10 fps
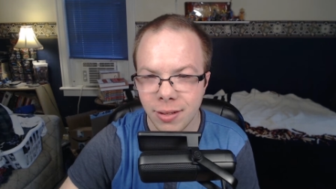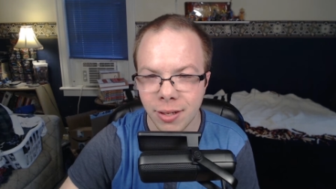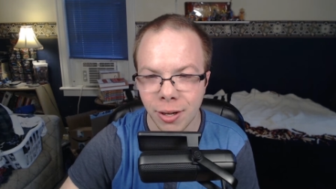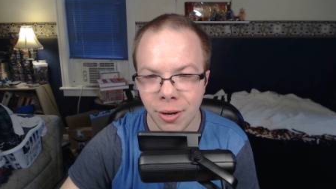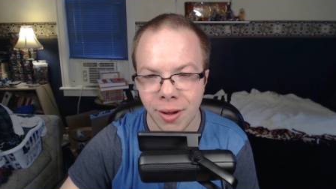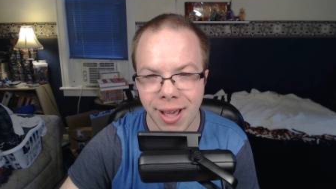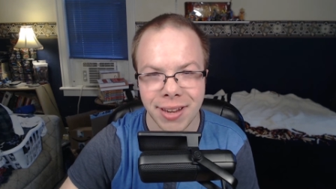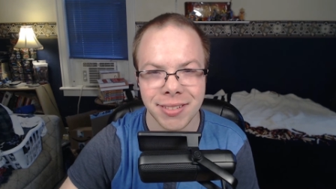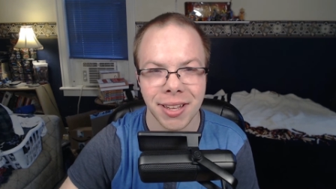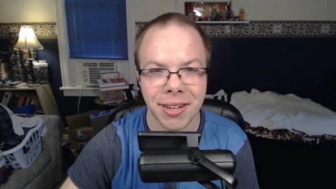oh god,
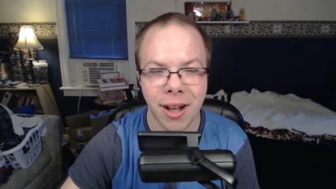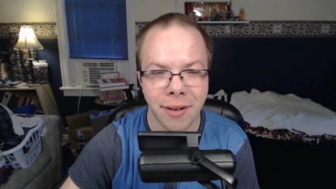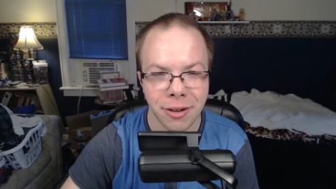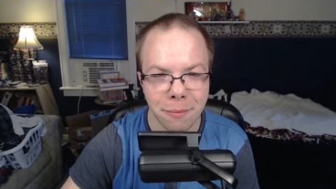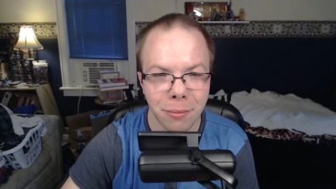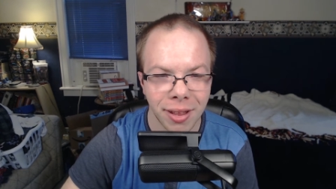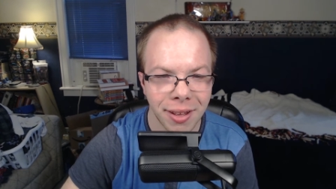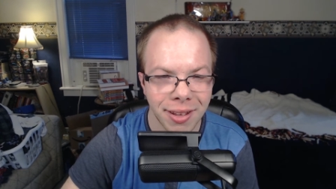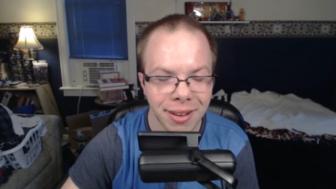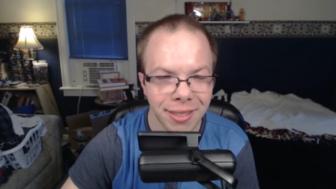he's like coughing up
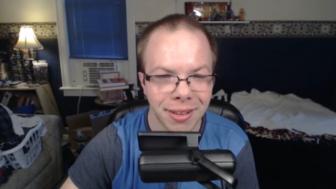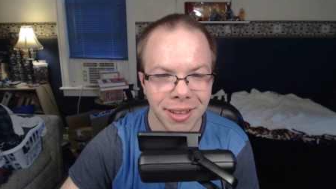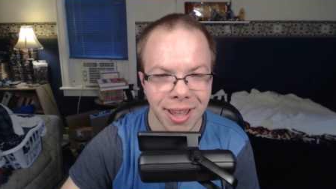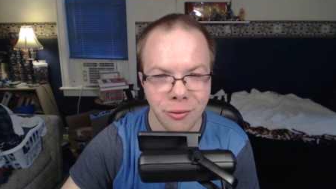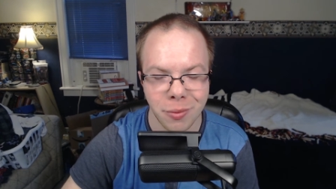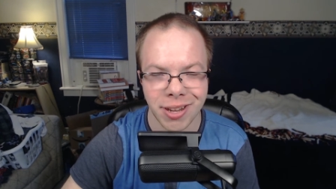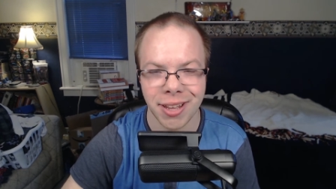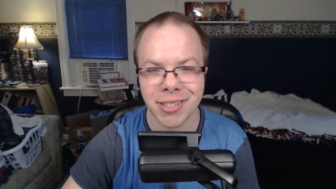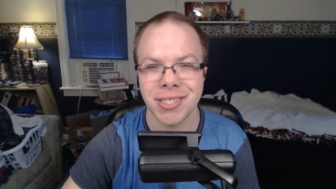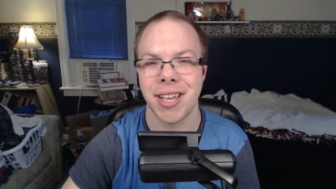blood, and then like everybody
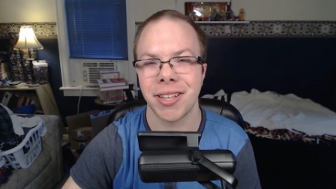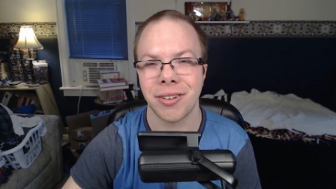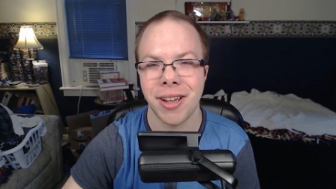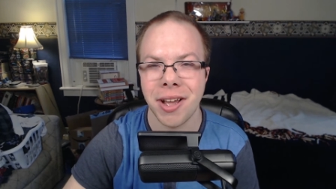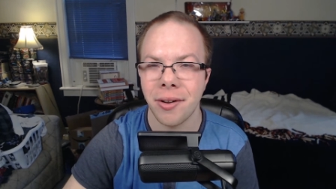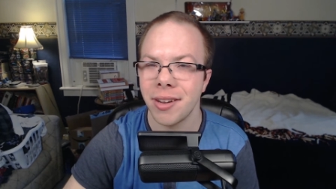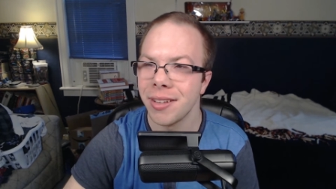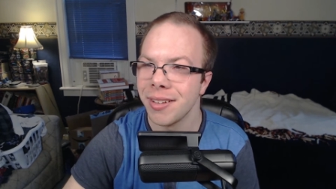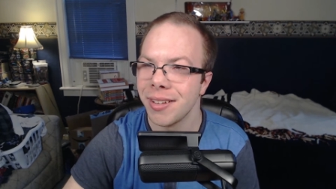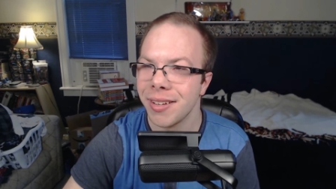else is on the ground.
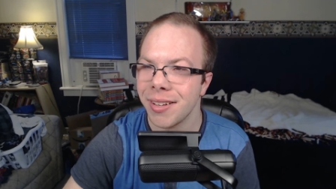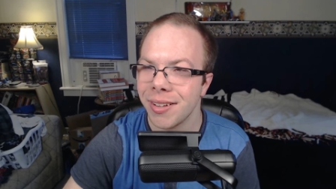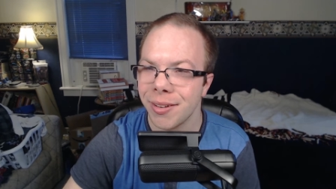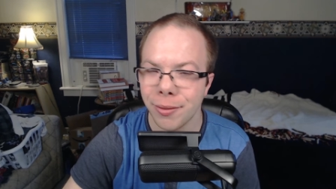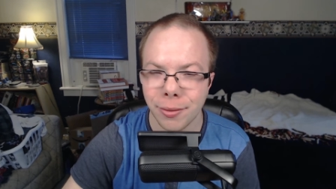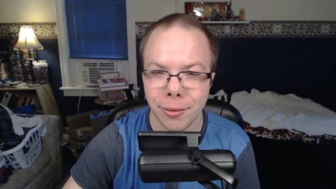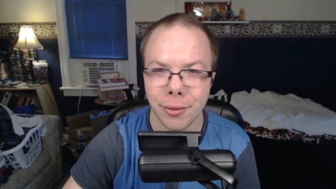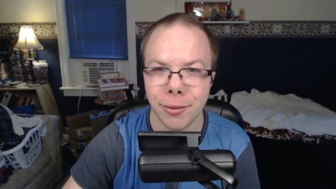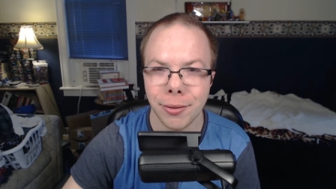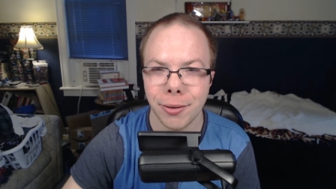
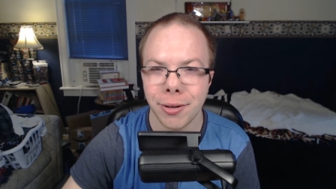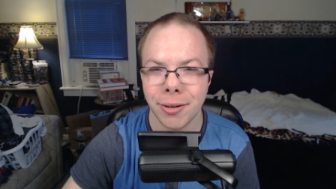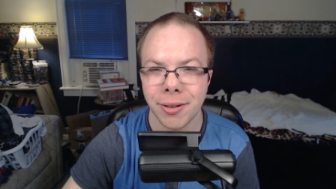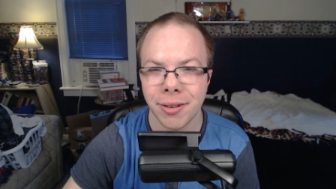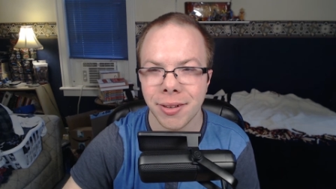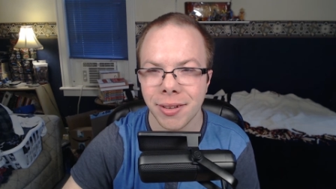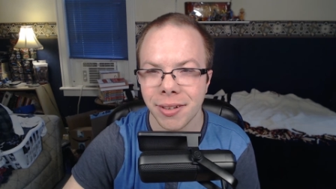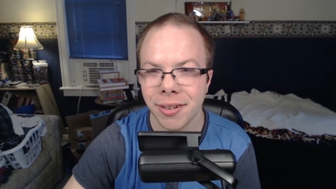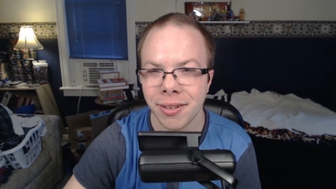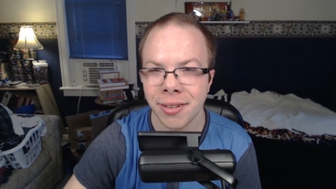Oh,
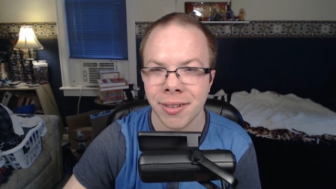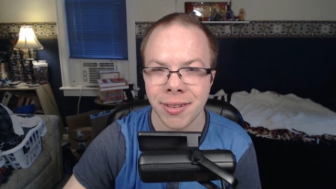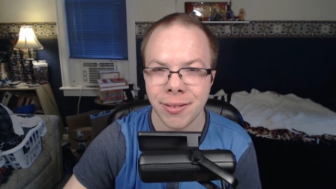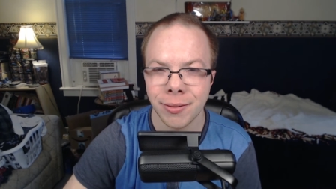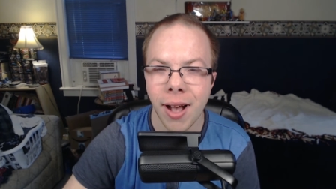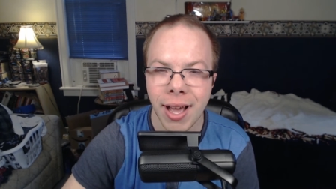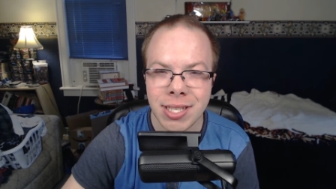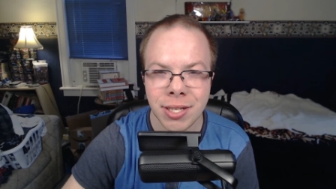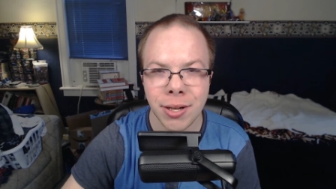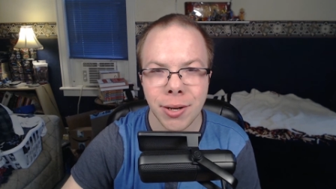
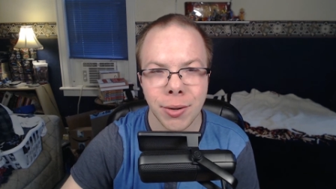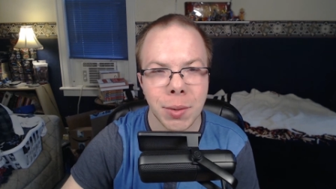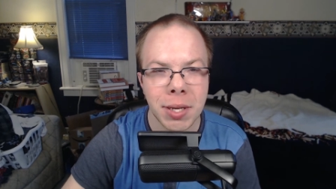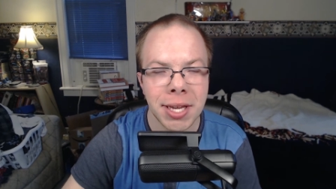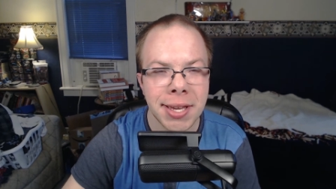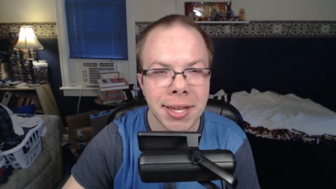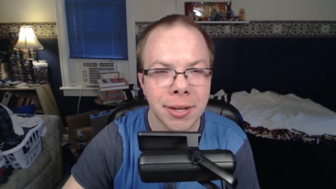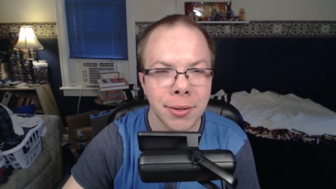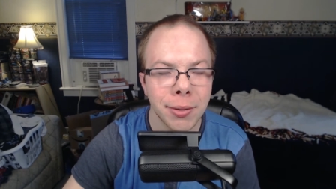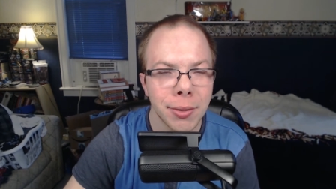Rizo,
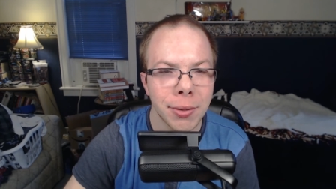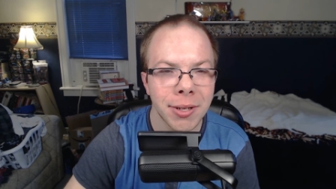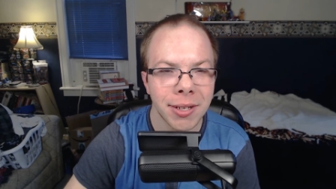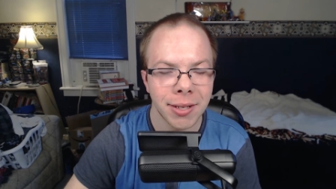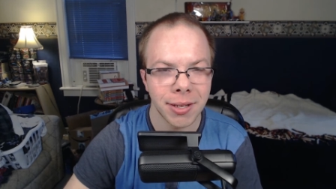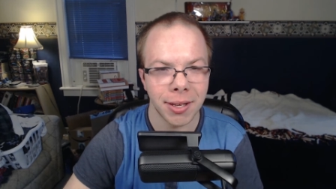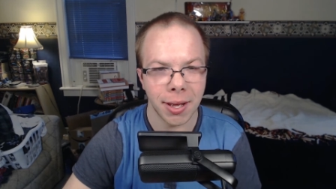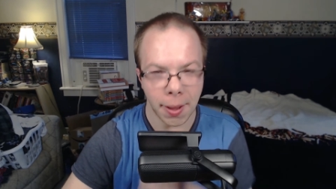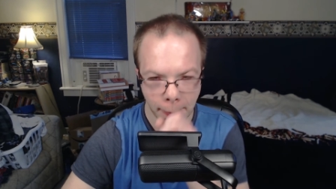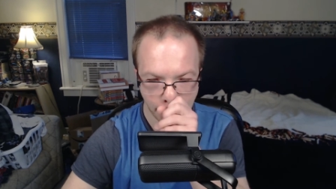Kiku,
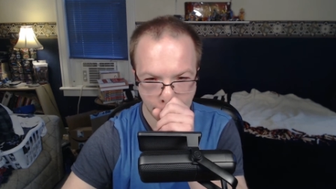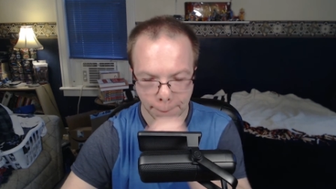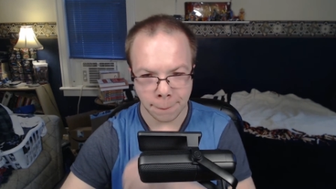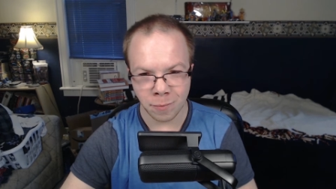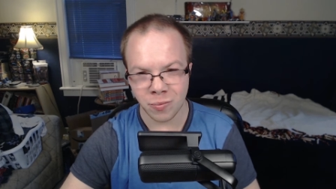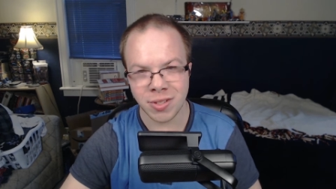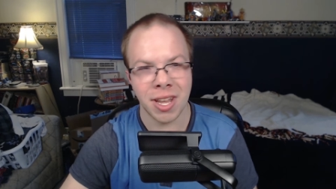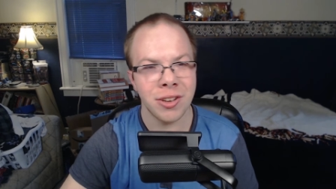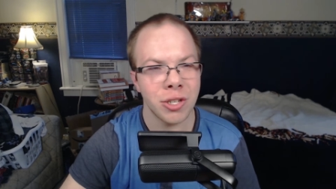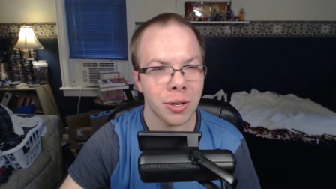uh,
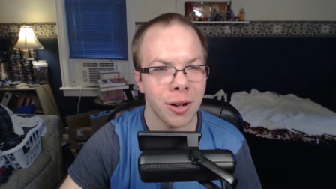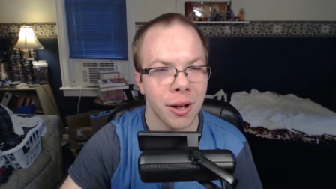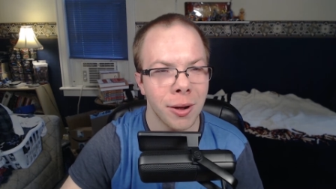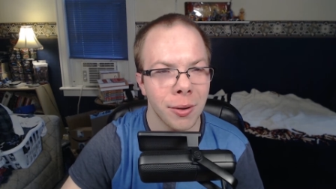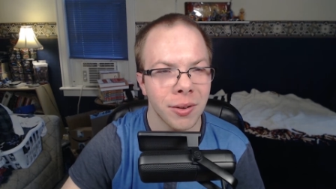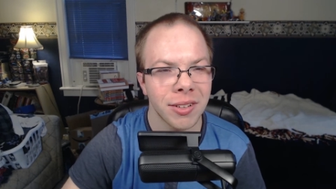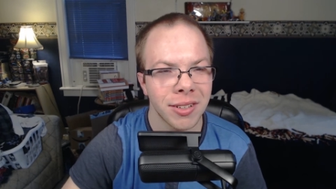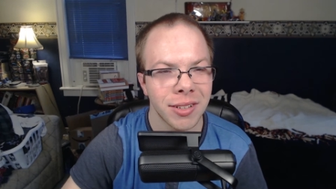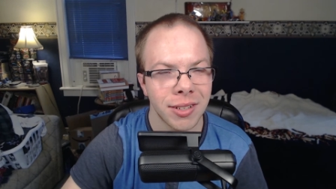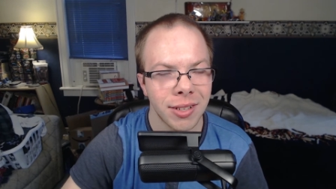Denjiro,
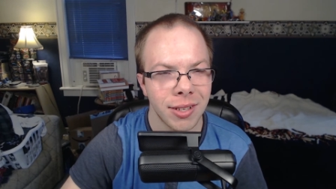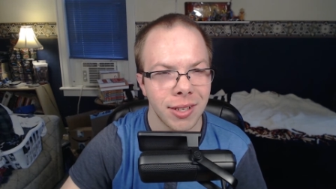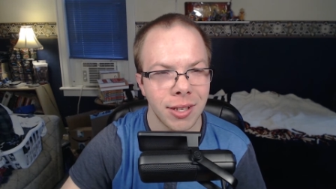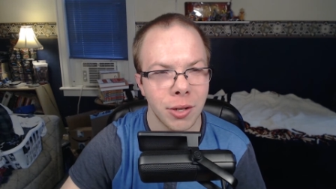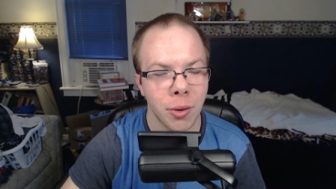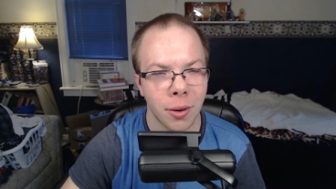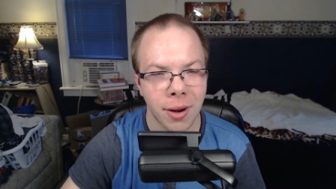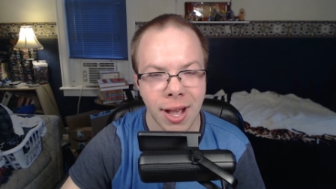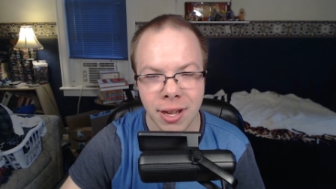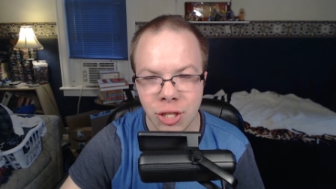
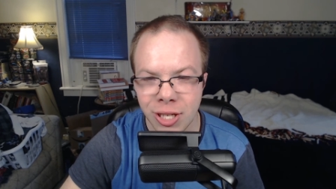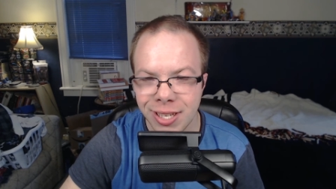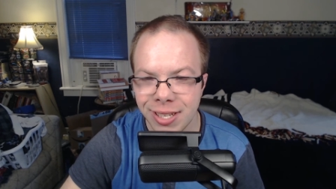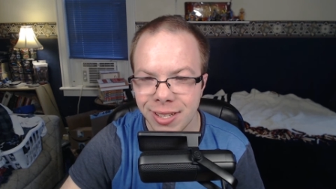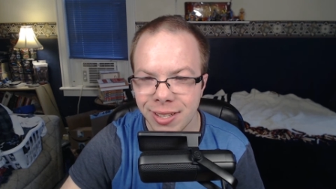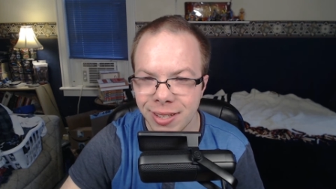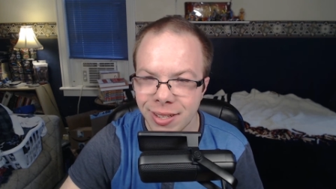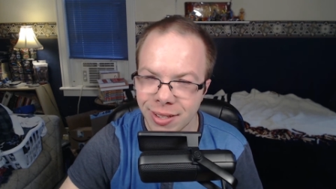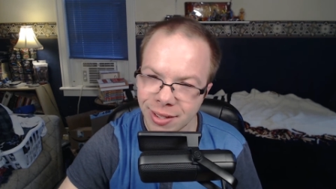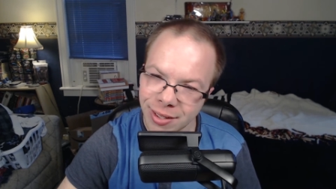Inuarashi.
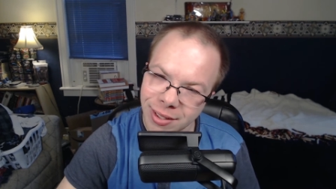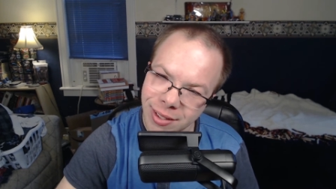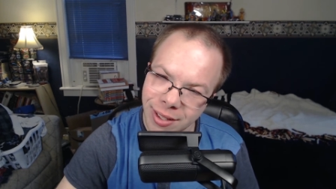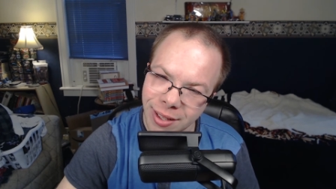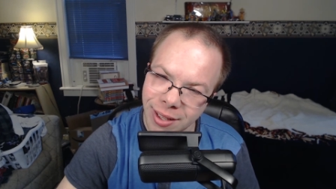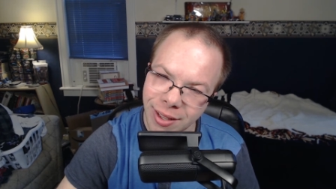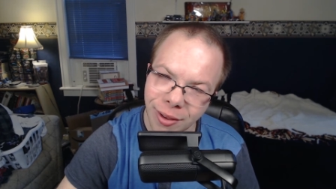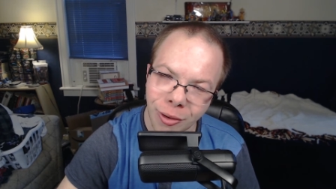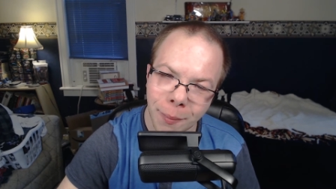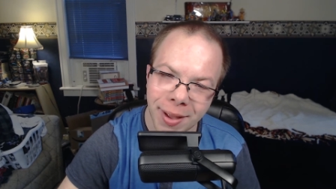
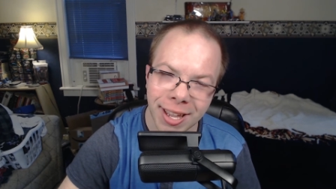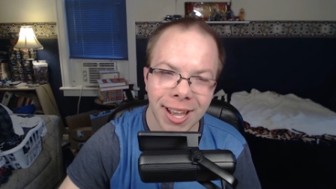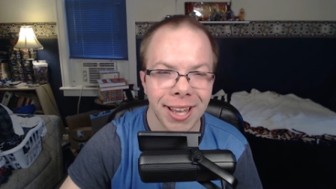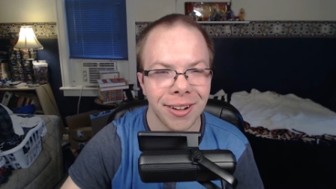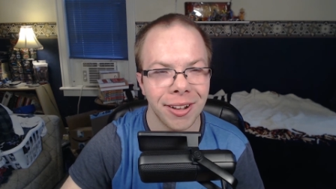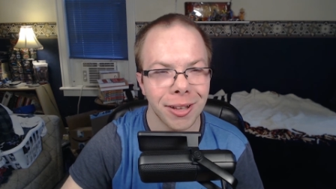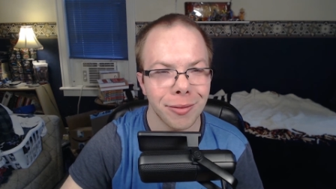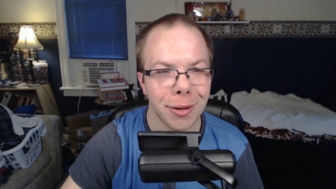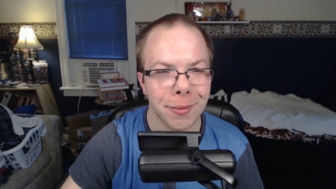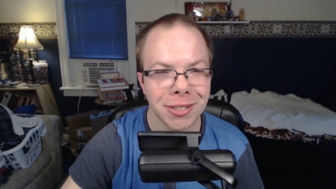Oh my god, all of
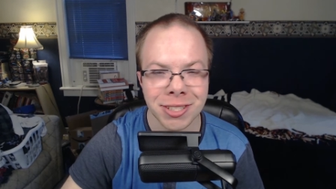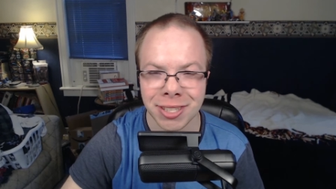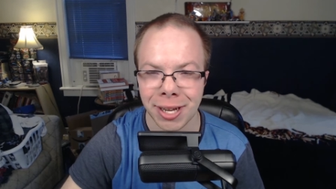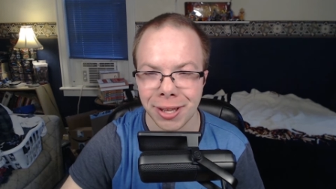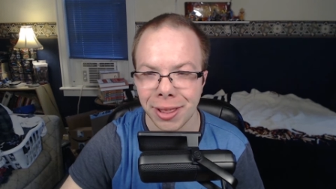them are just like,